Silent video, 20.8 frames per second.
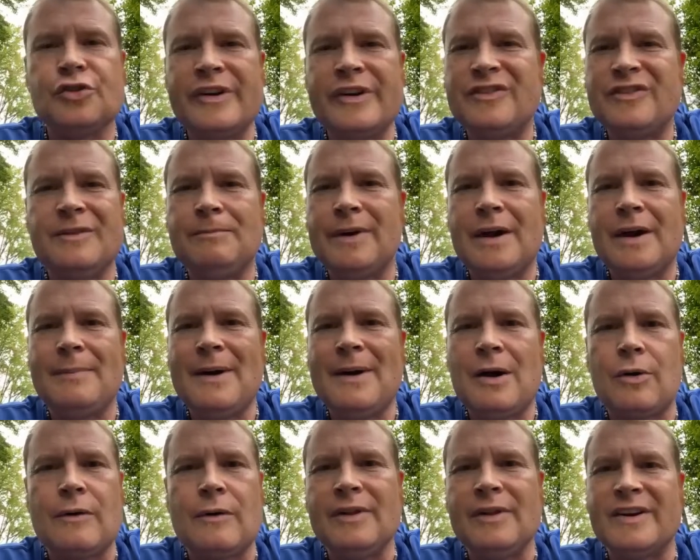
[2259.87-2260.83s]
it by a
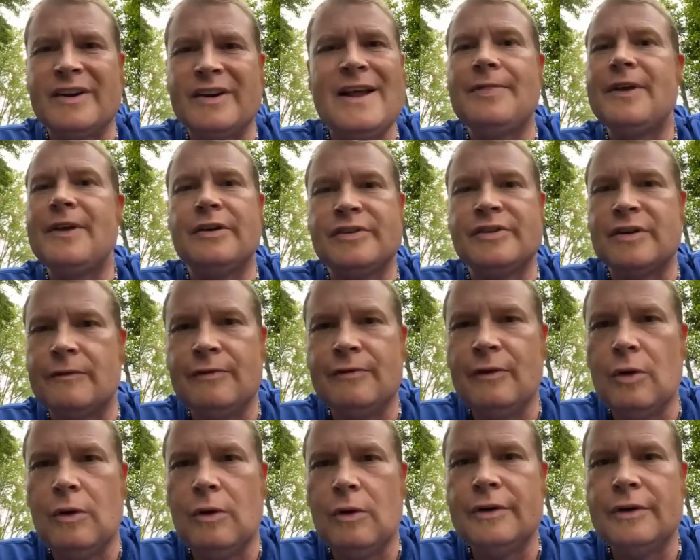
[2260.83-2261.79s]
power of like 10,000
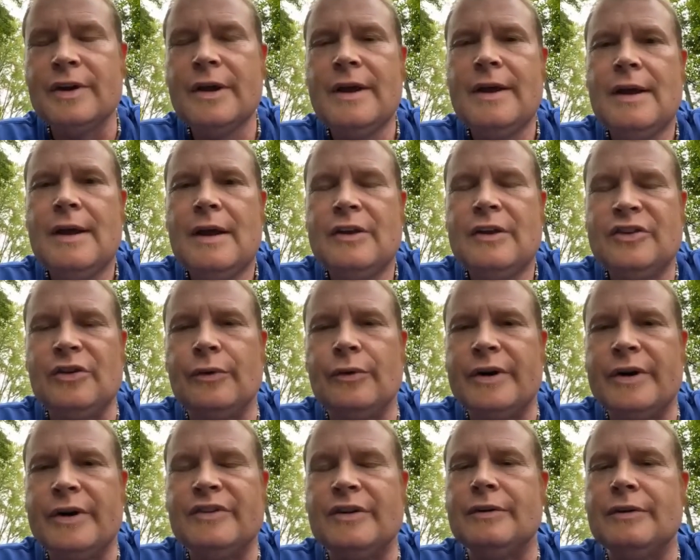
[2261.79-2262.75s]
fold. So
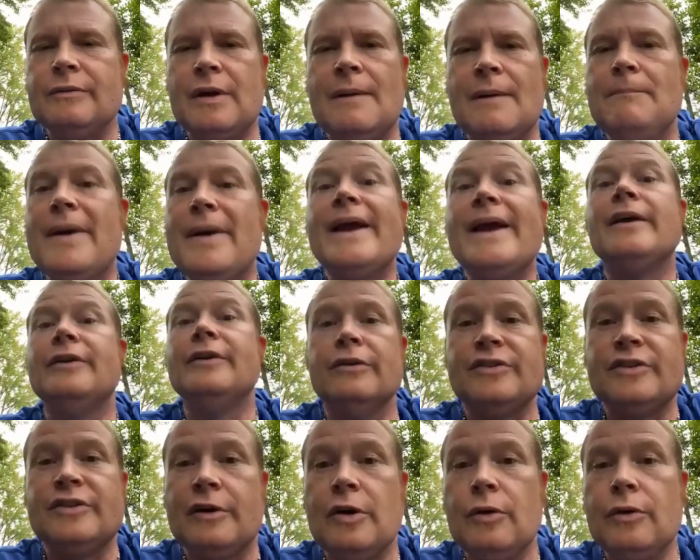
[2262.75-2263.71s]
it is a
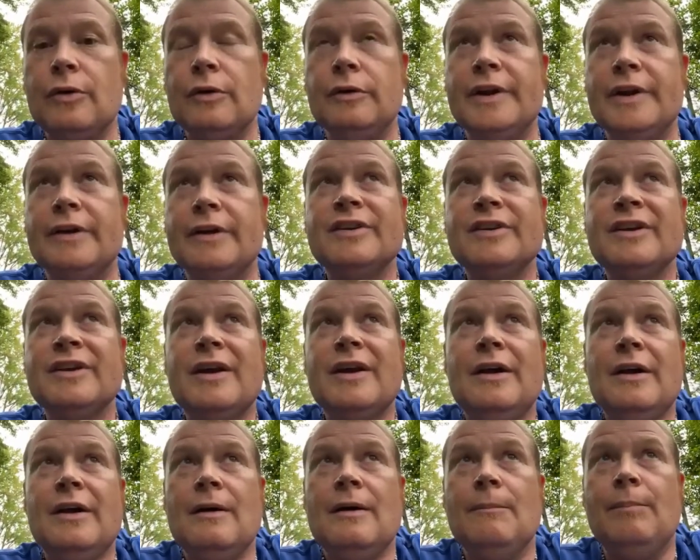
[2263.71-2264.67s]
megadose of cocoa leaves.
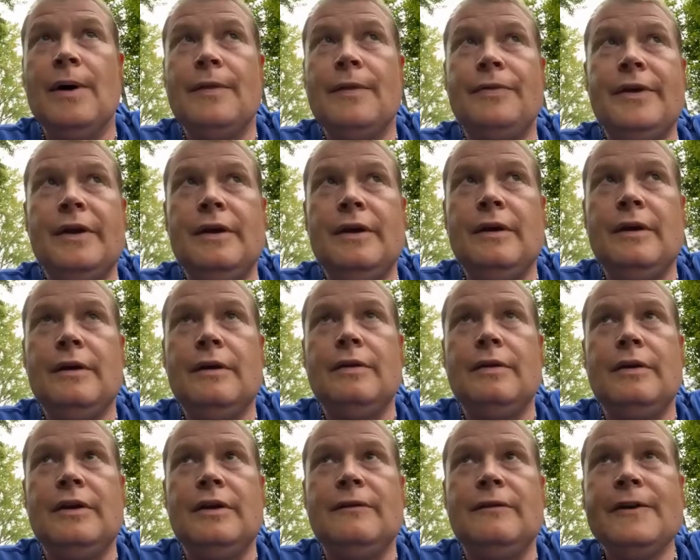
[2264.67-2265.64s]
But
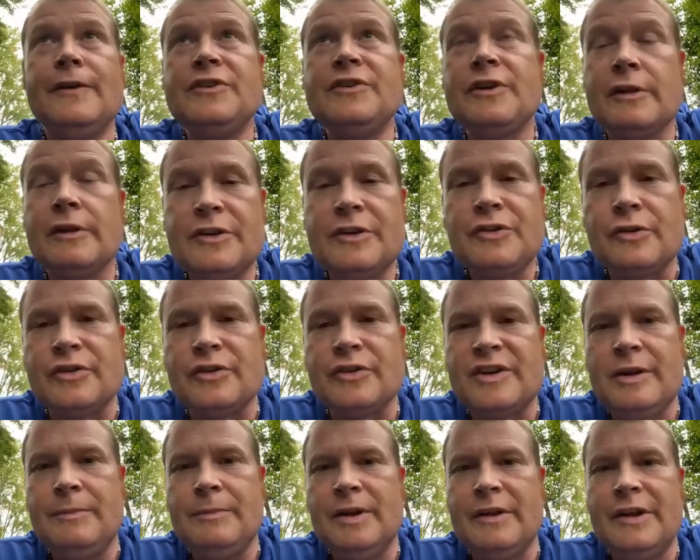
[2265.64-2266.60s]
the physiological
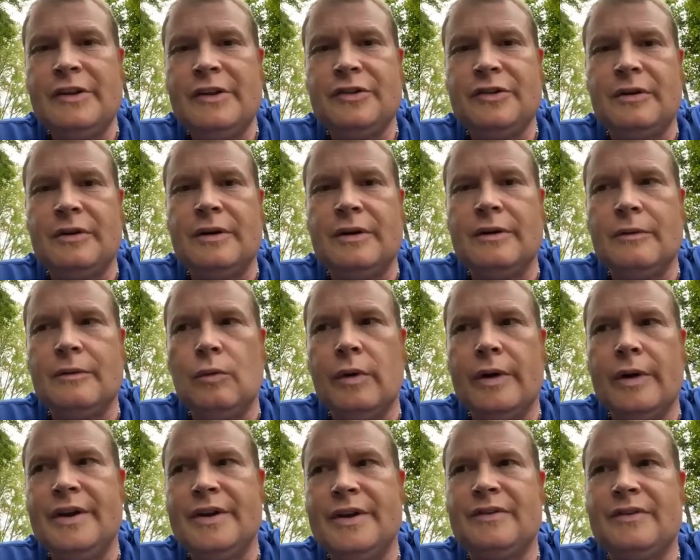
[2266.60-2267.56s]
stimulation
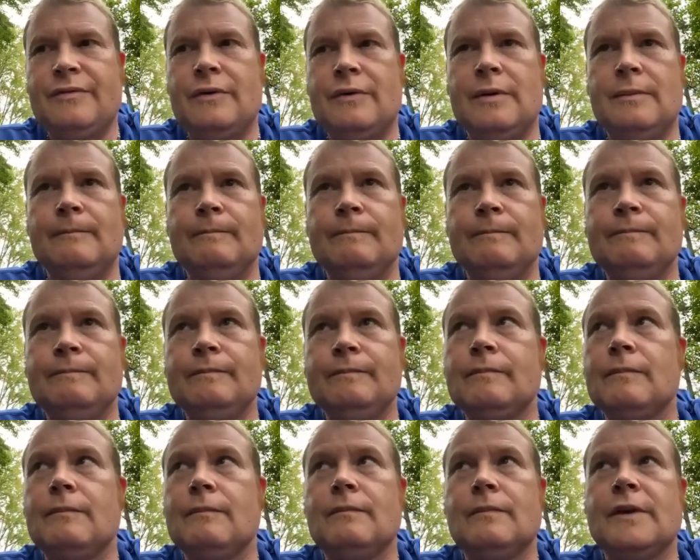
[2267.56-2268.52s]
one gets from
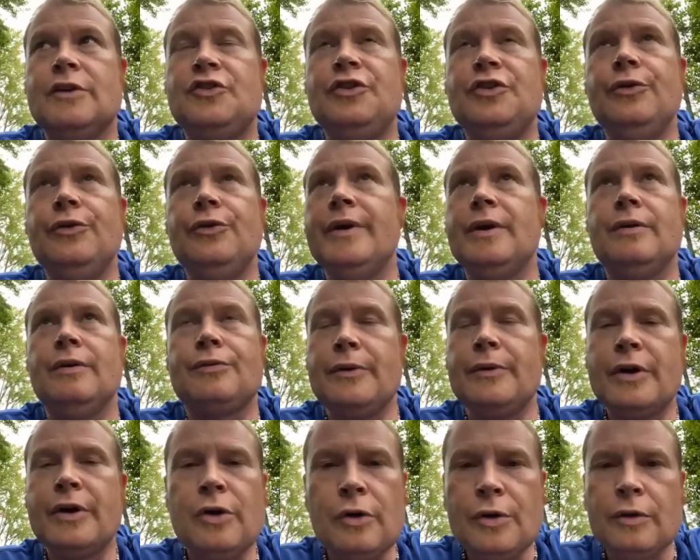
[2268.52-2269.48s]
chewing
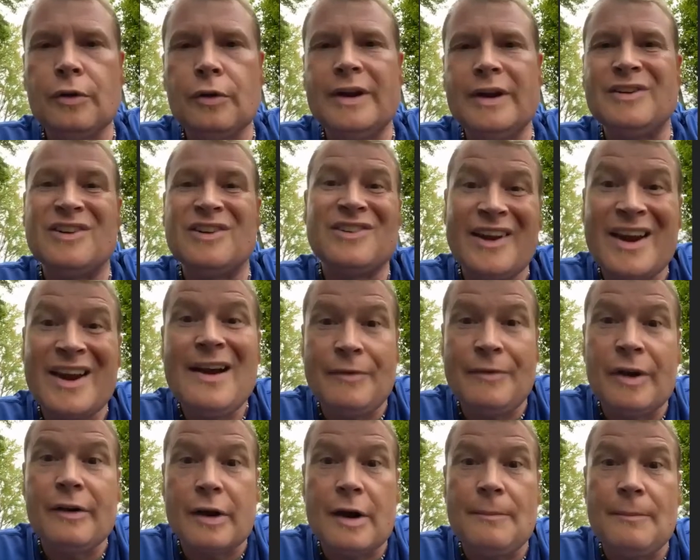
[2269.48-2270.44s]
3 cocoa leaves is like
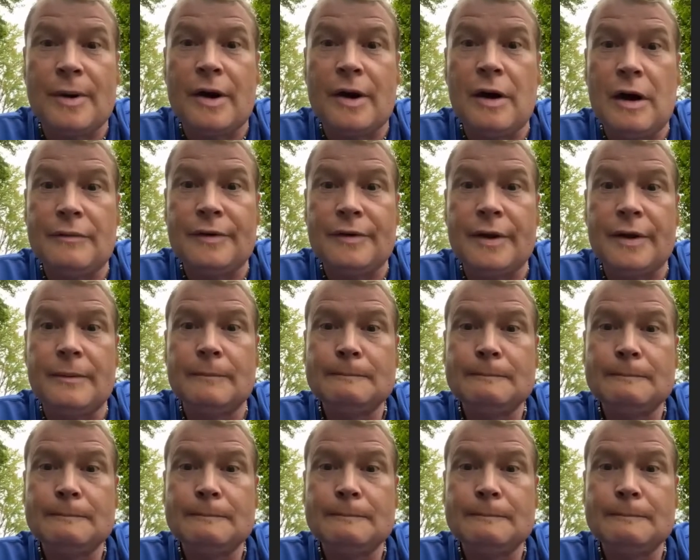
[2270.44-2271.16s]
having a cup of coffee.